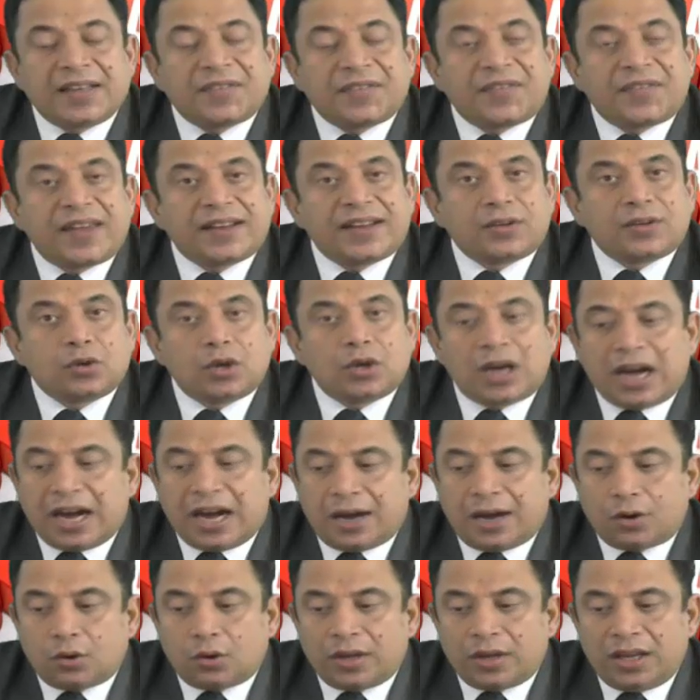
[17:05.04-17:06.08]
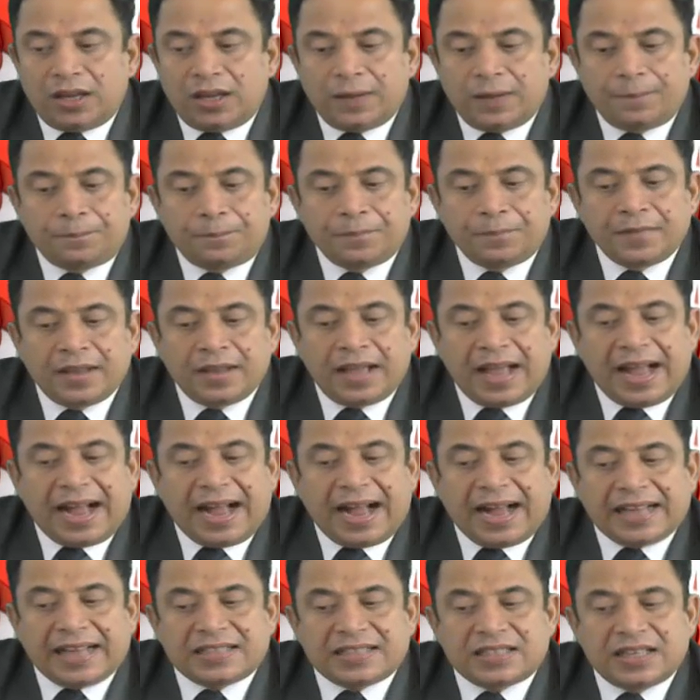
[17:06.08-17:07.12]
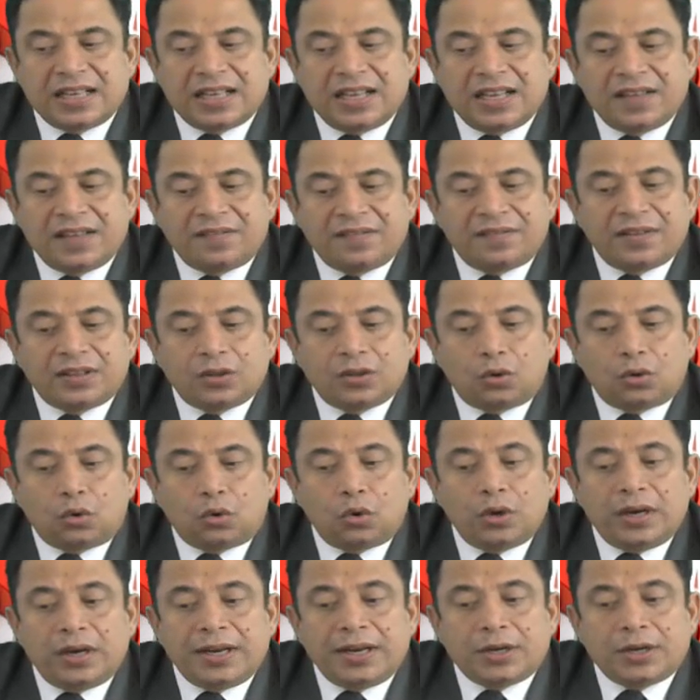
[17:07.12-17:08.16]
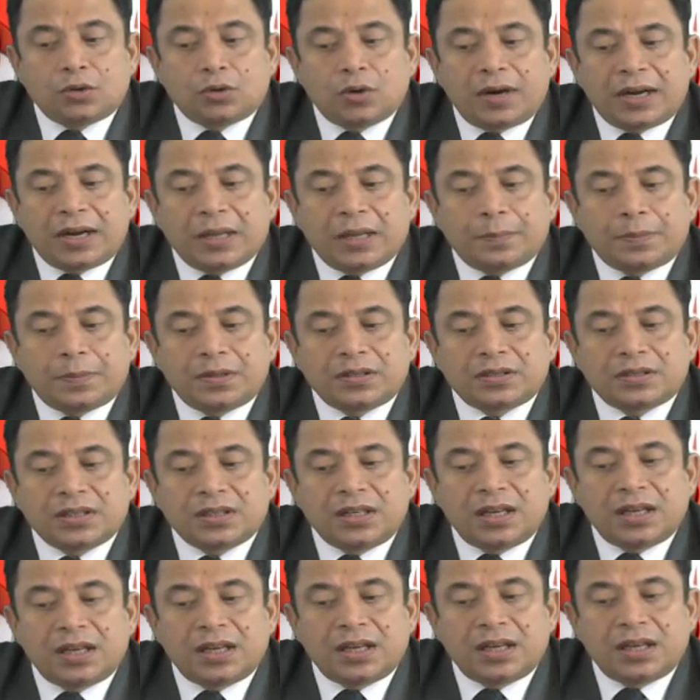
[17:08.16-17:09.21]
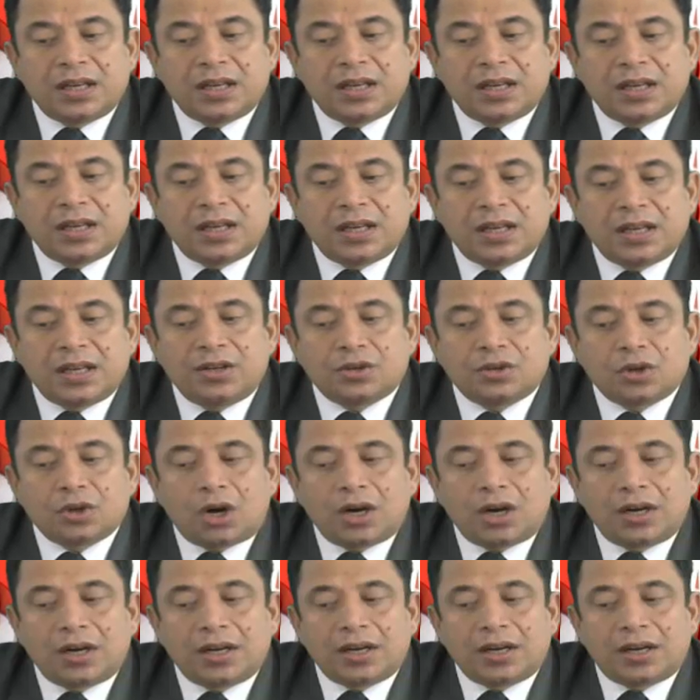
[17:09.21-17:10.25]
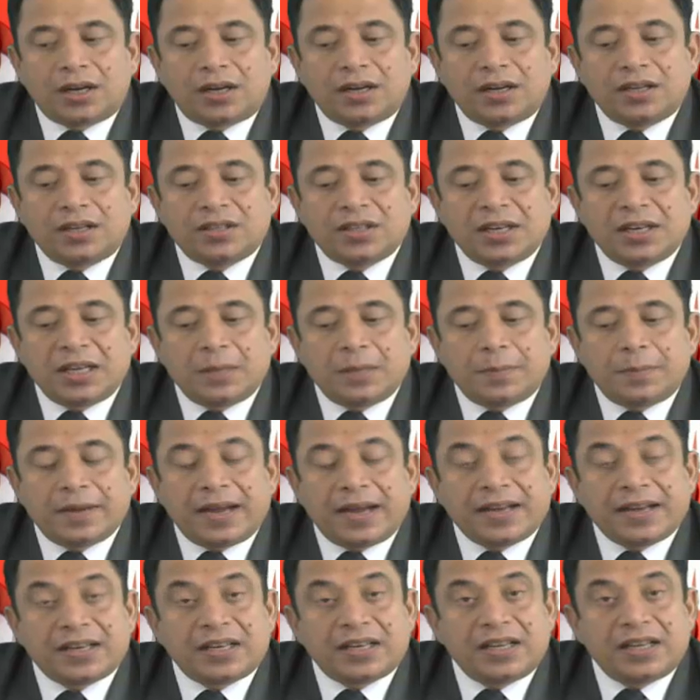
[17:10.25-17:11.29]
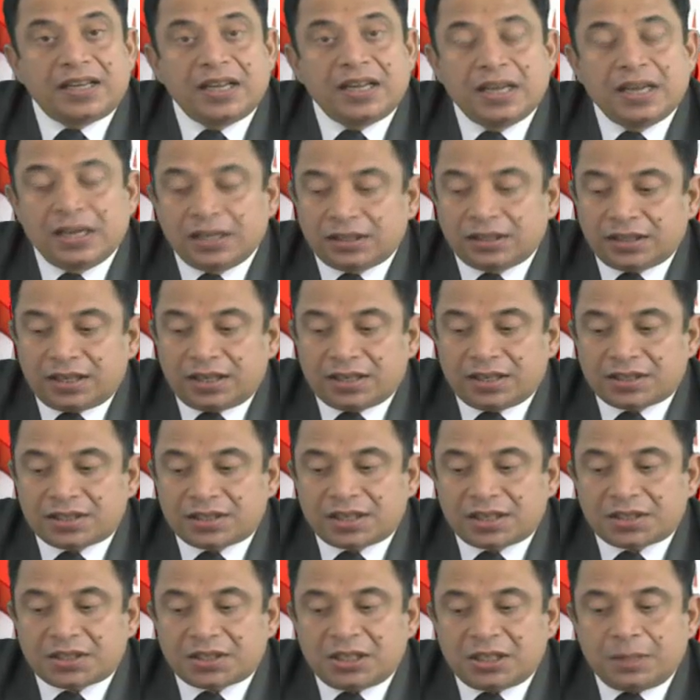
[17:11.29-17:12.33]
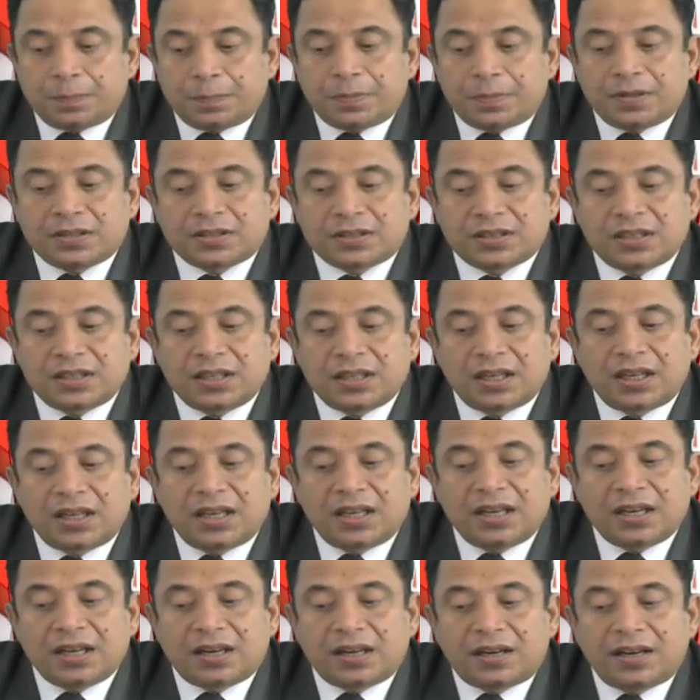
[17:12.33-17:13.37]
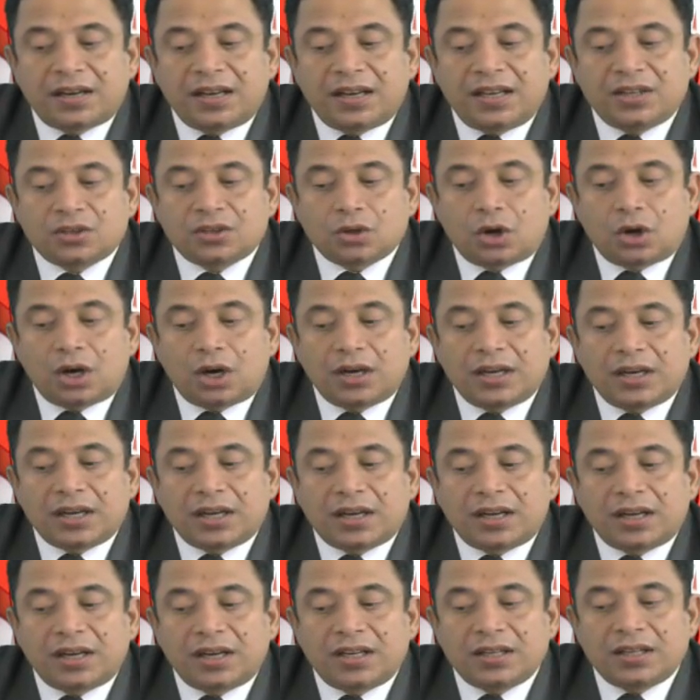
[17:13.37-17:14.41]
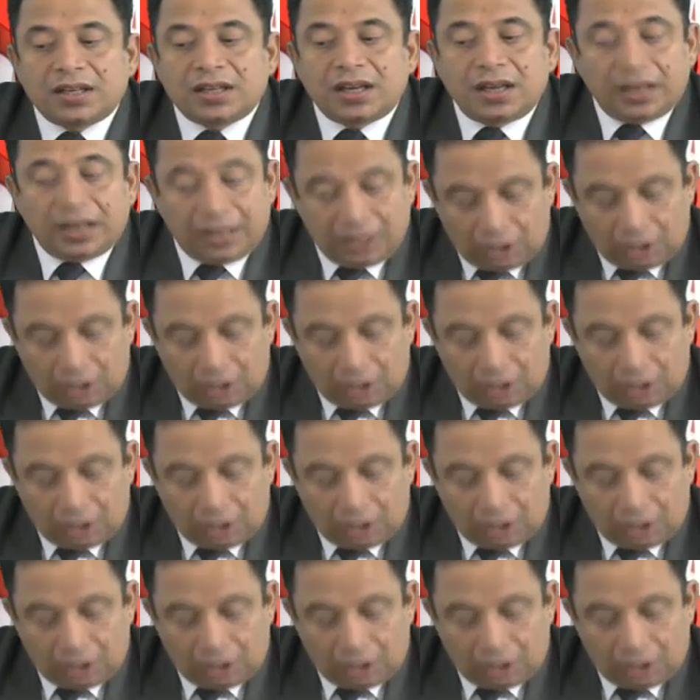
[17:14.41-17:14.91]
effect on ROE, as with only 20% increase or decrease in EBIT, there is 60% increase or decrease in